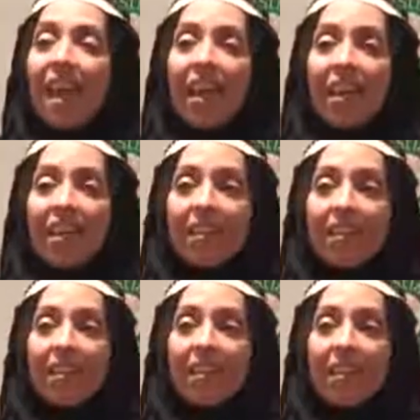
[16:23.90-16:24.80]

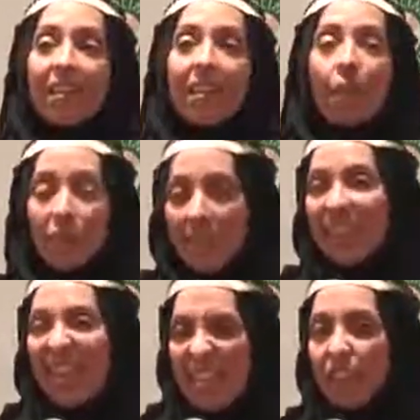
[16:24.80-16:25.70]
and that was at
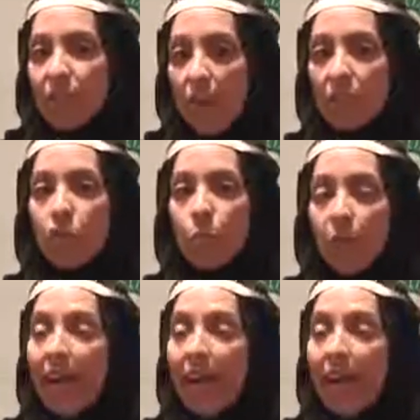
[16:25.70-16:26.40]
the end of October,